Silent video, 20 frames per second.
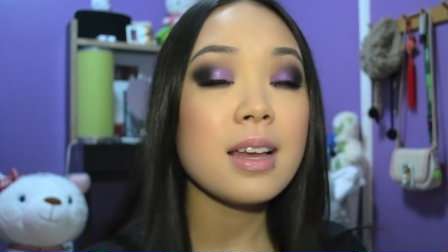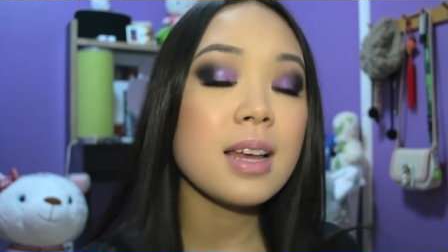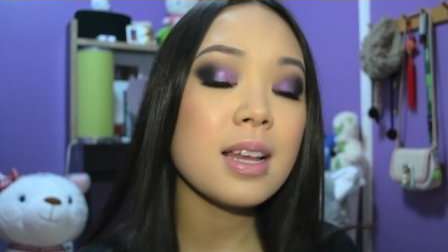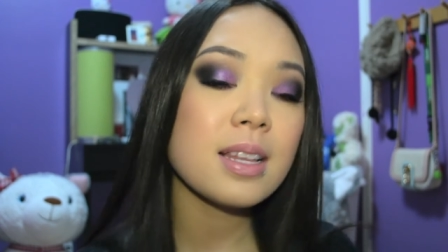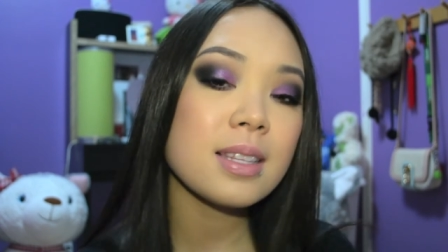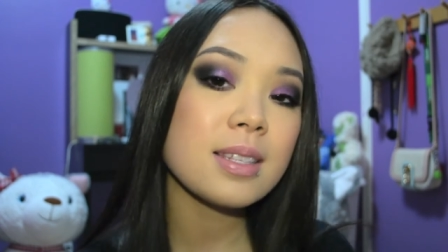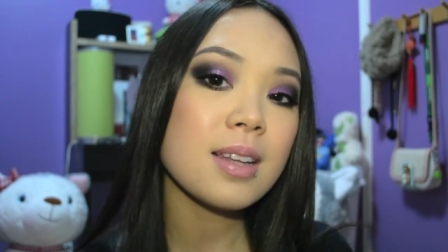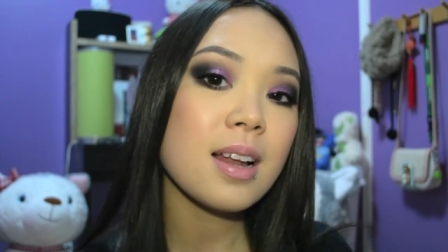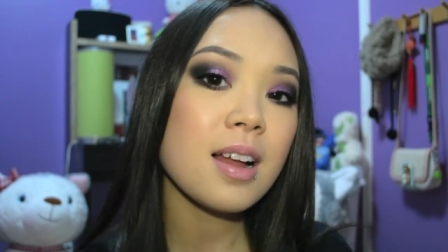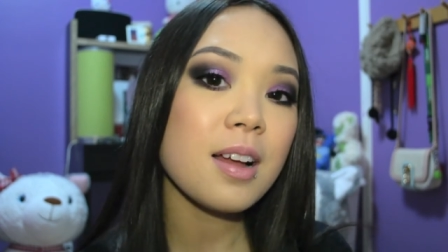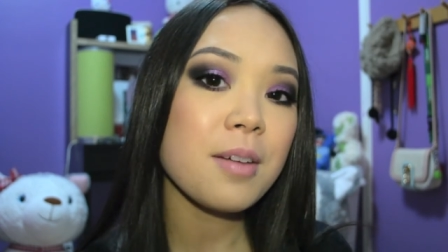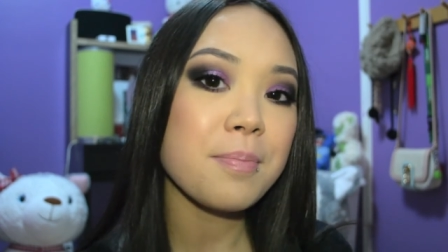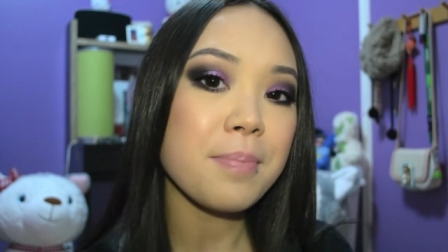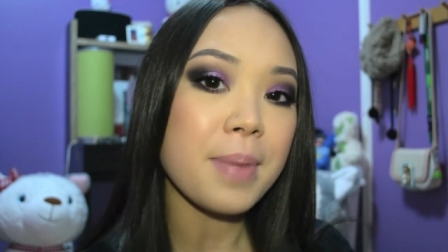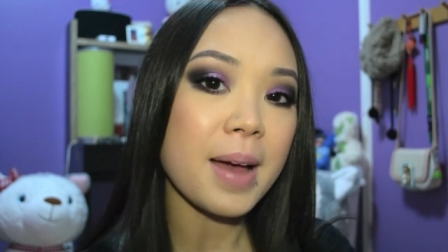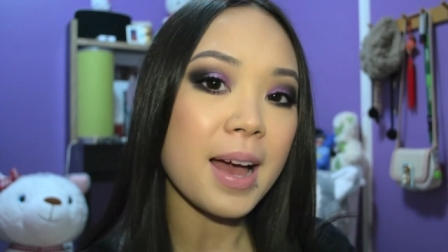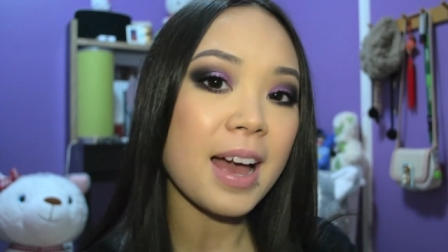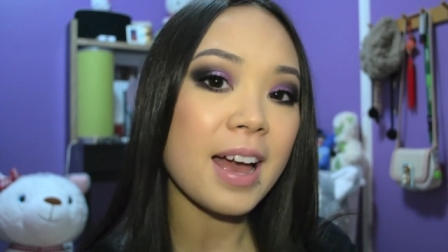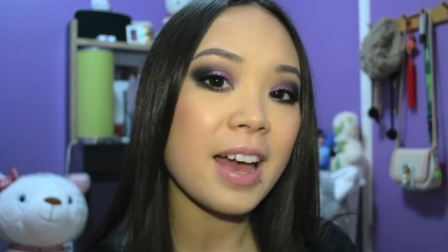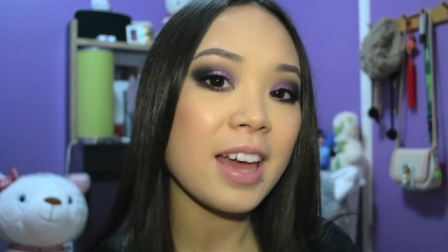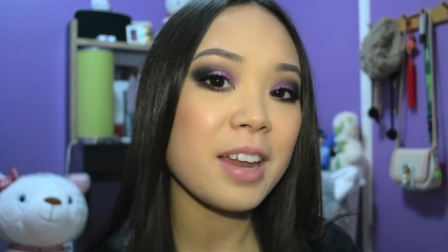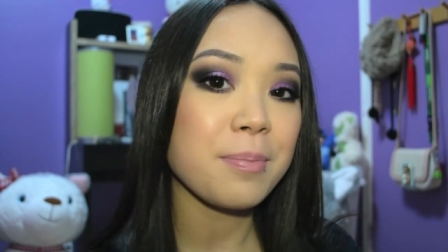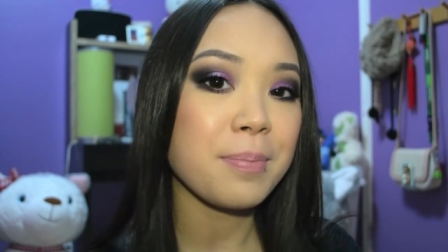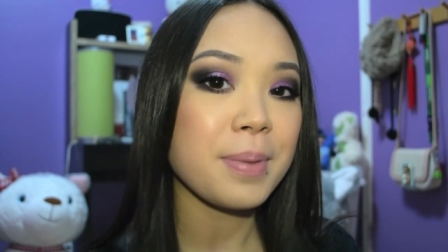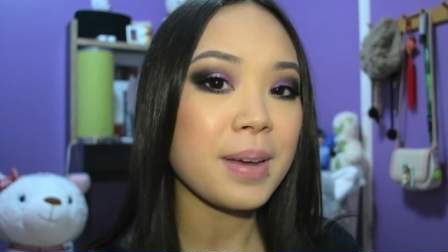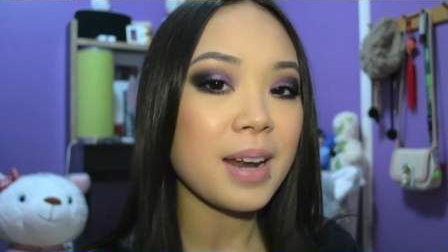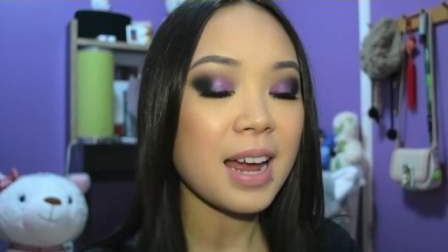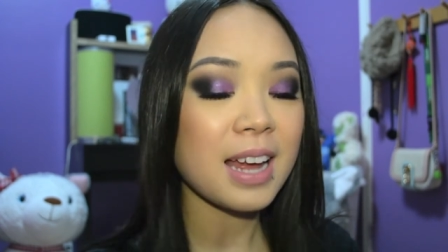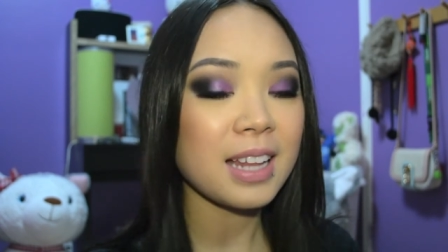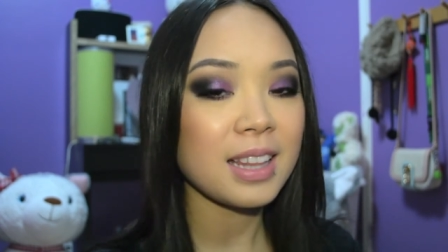it's not bad,
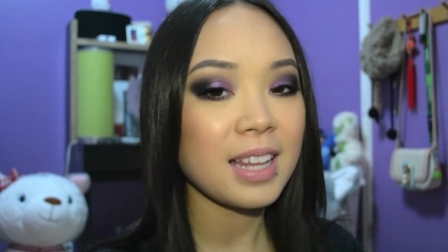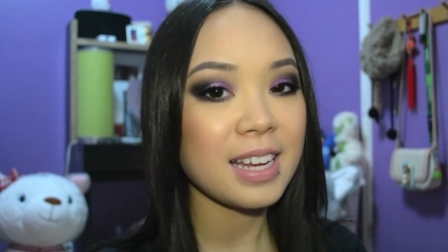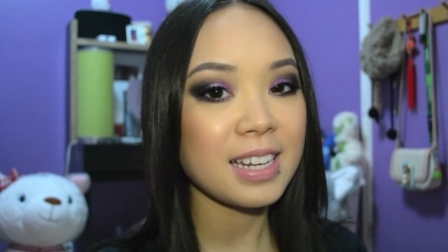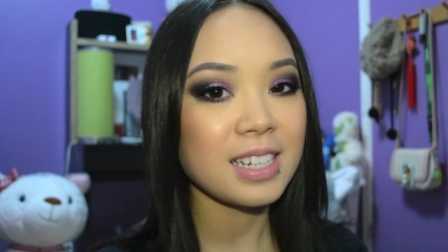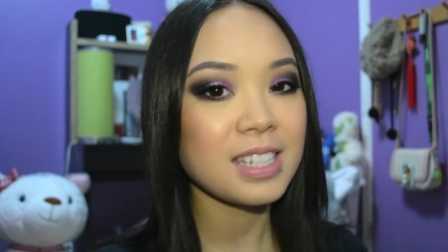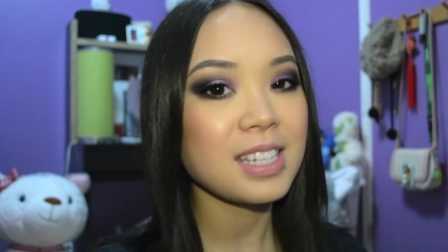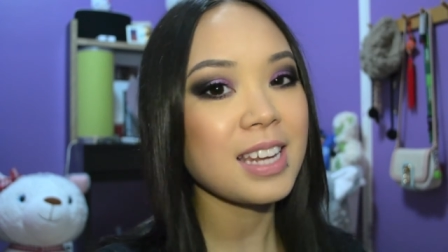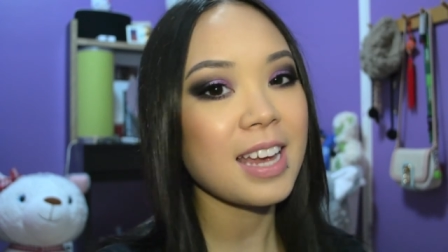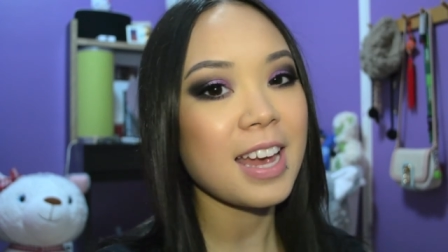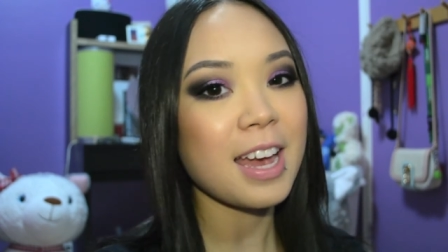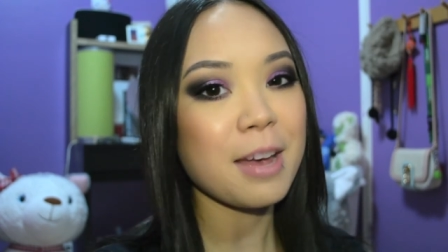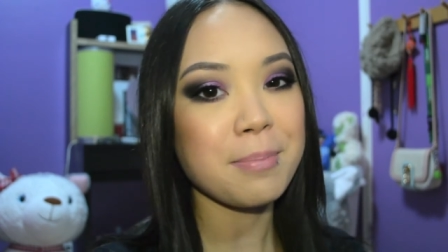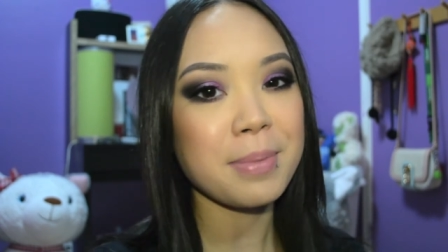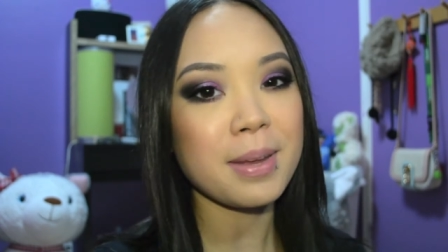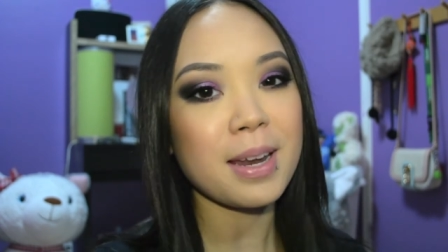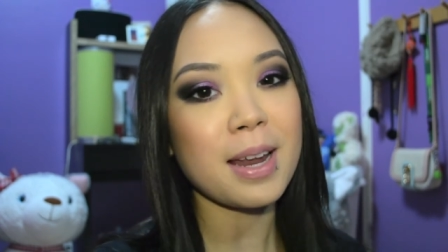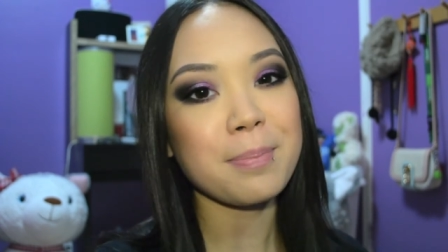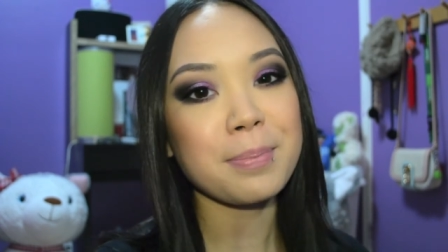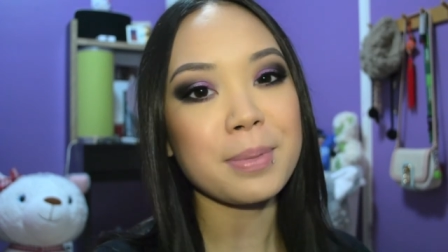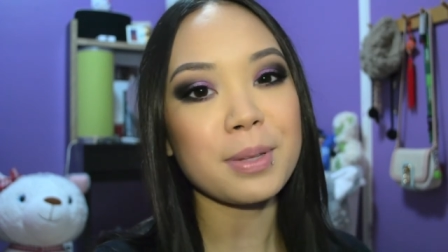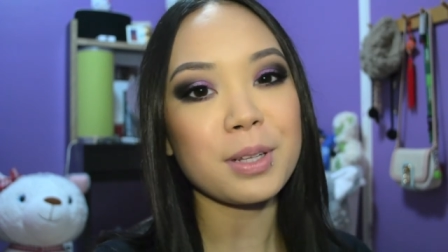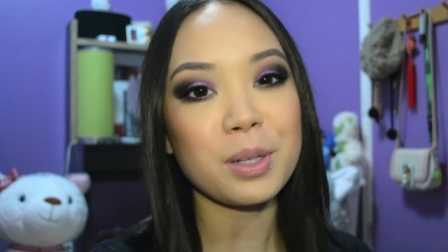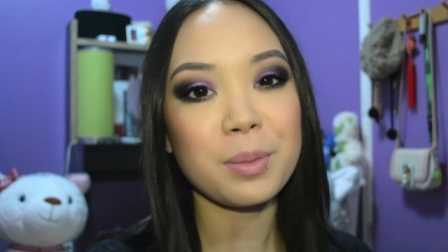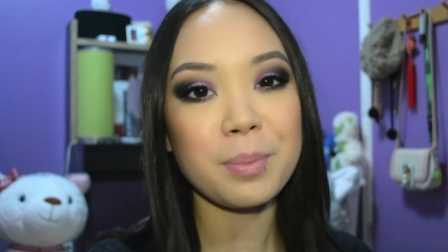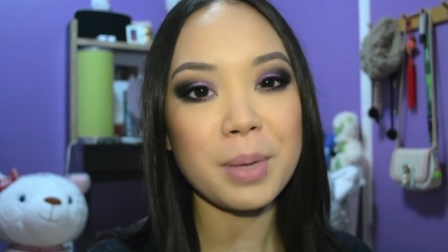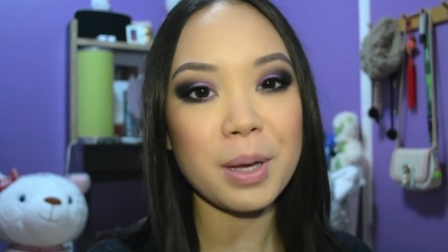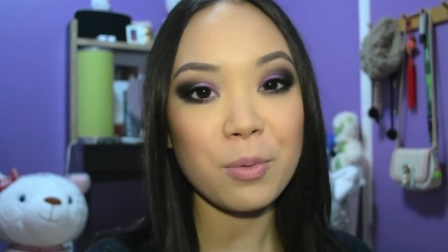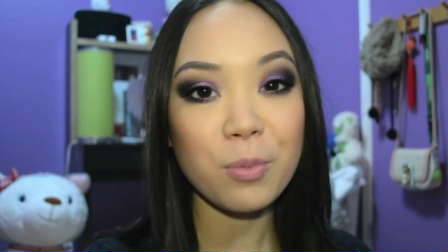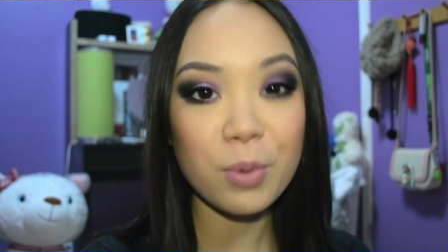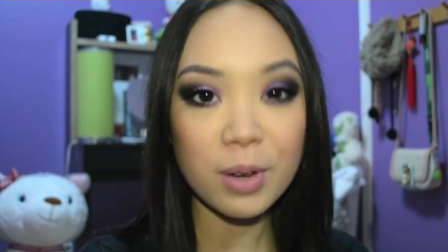but I like to amp it up a little
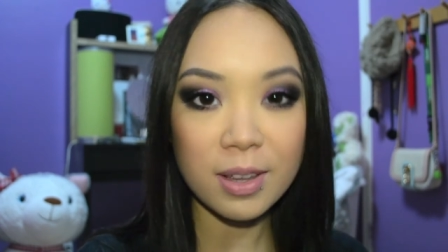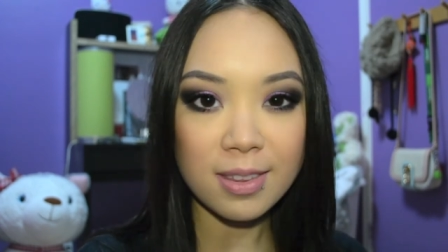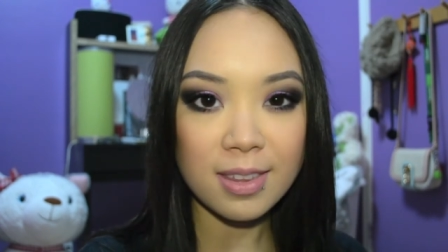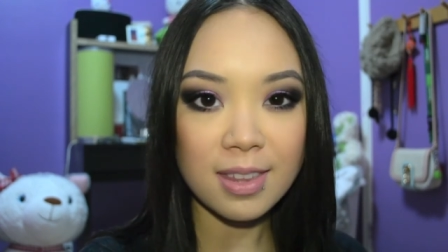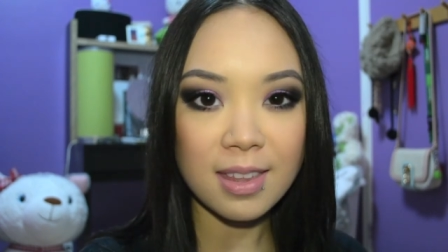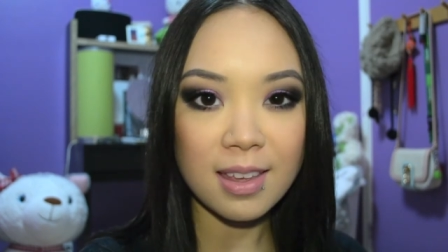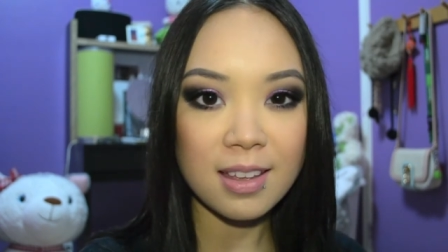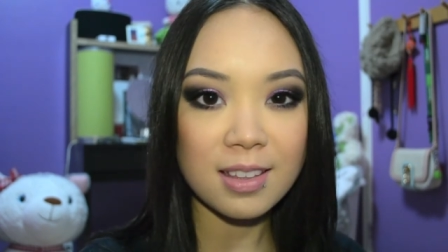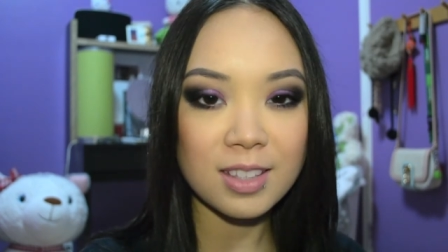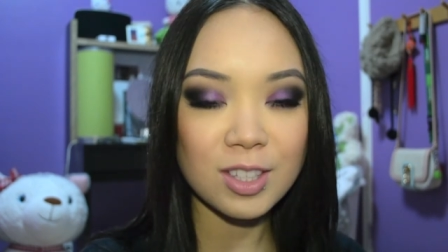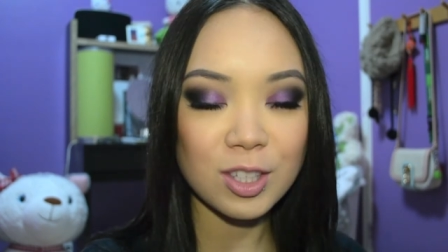bit with